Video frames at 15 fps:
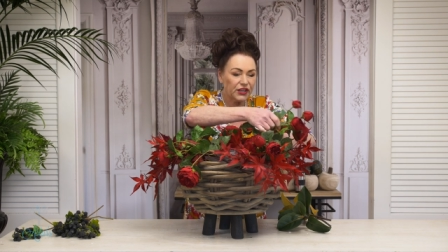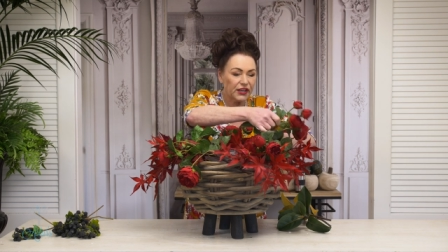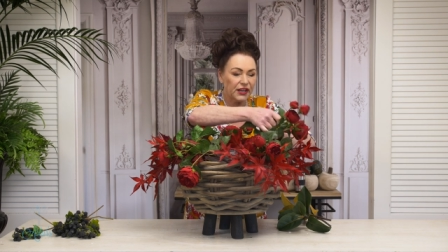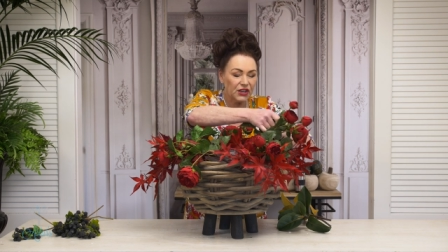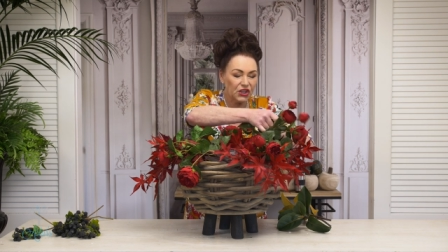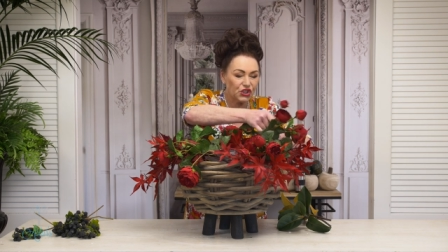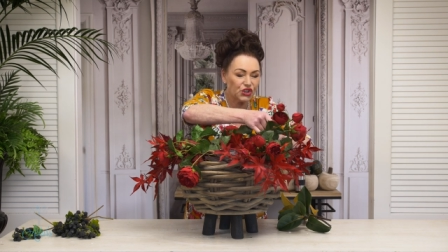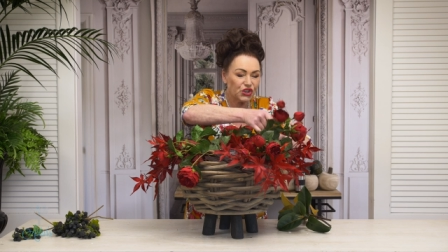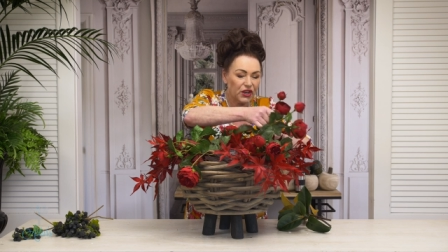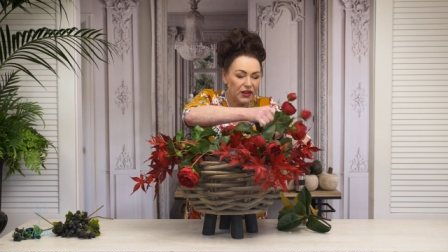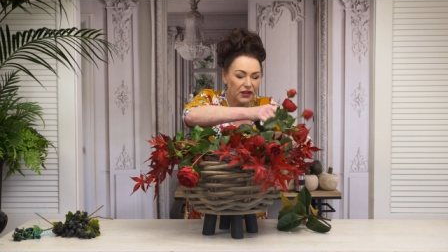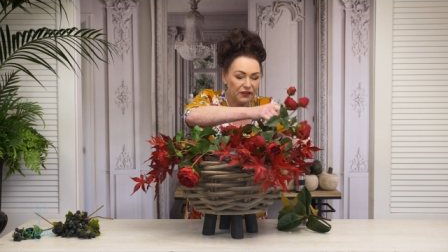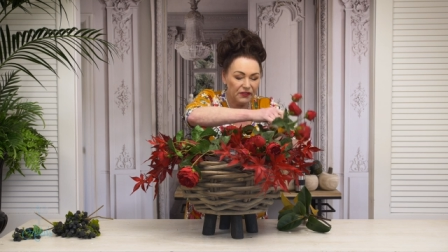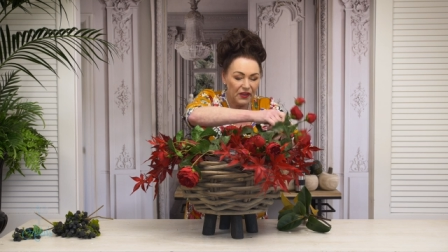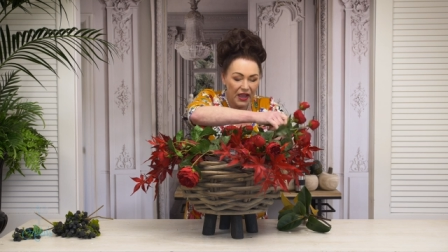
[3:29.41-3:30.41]
can
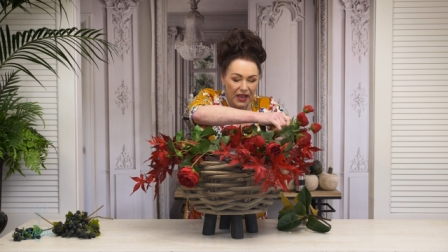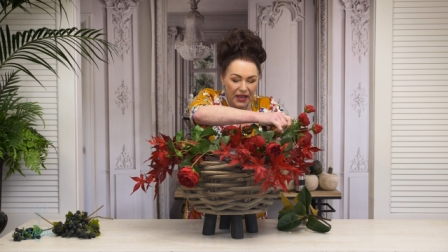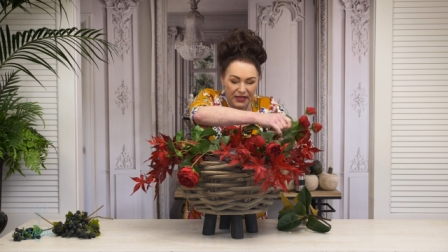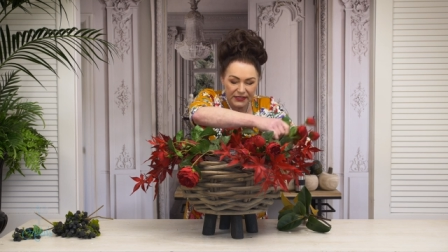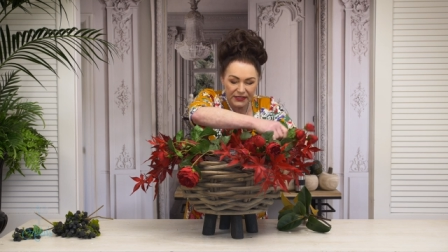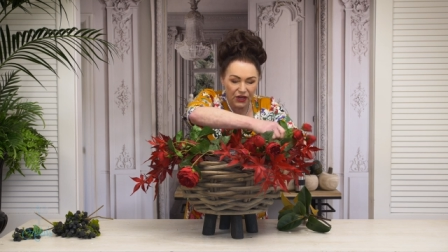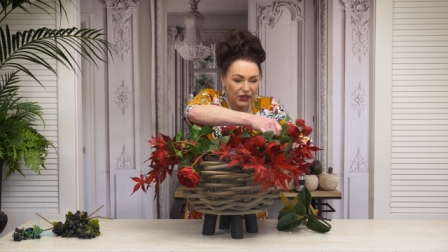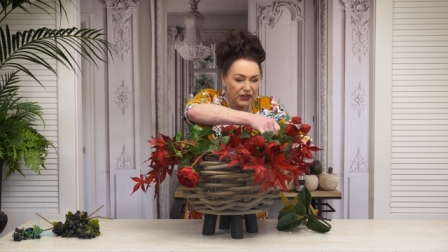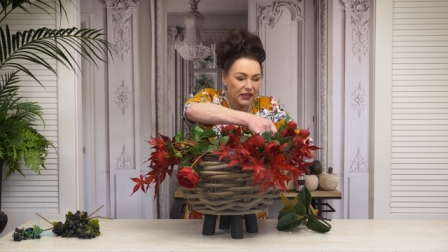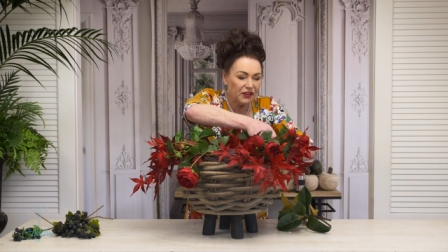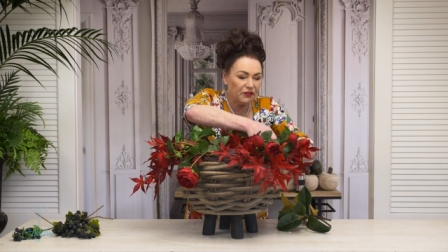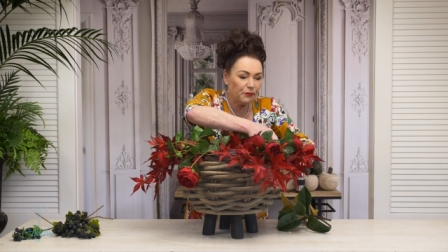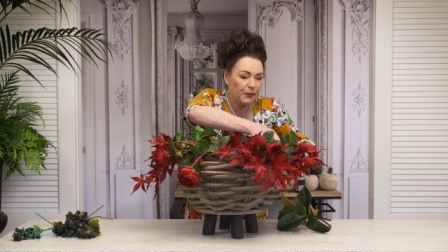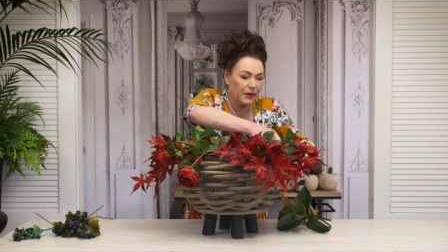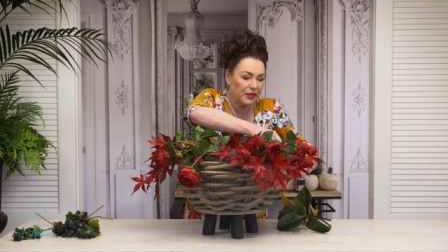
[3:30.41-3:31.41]
achieve is going to
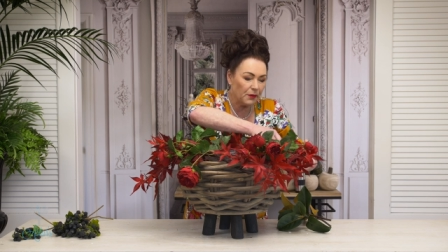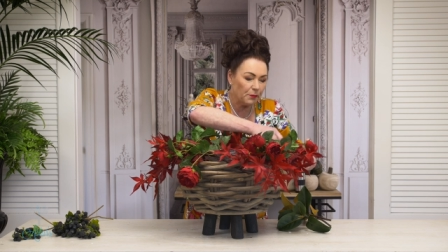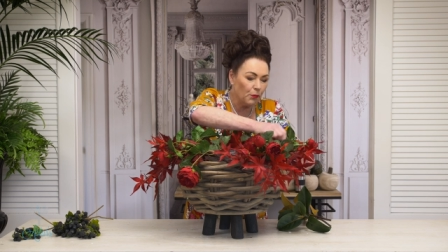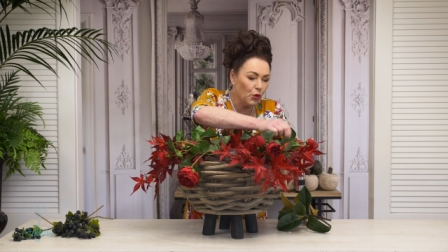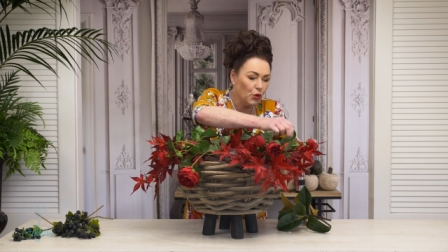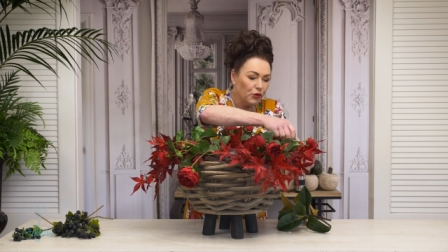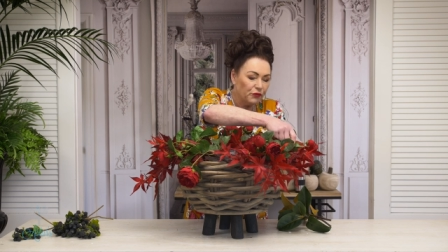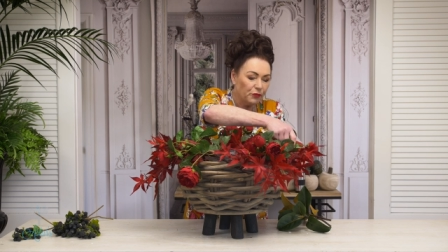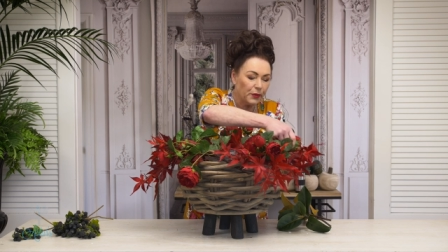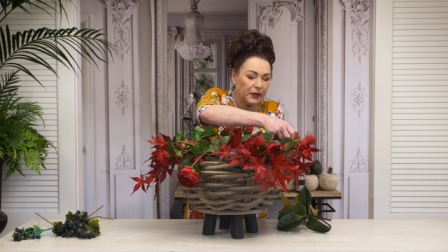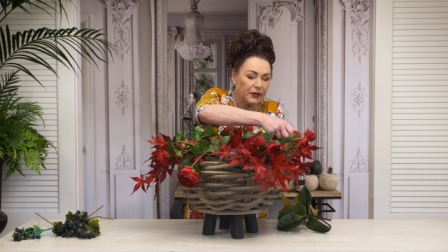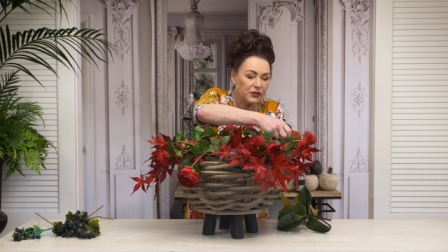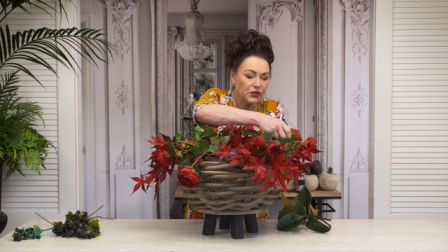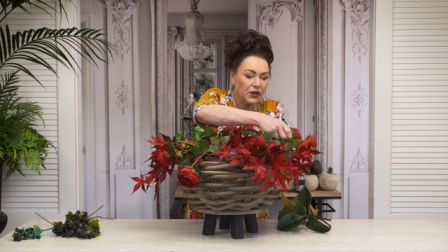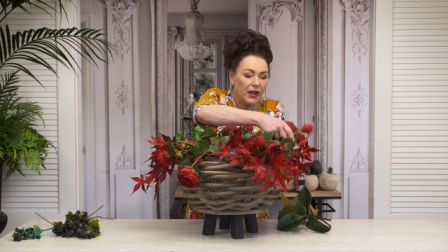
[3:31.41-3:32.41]
give me the
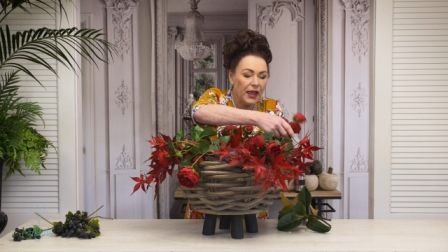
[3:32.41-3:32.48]
movement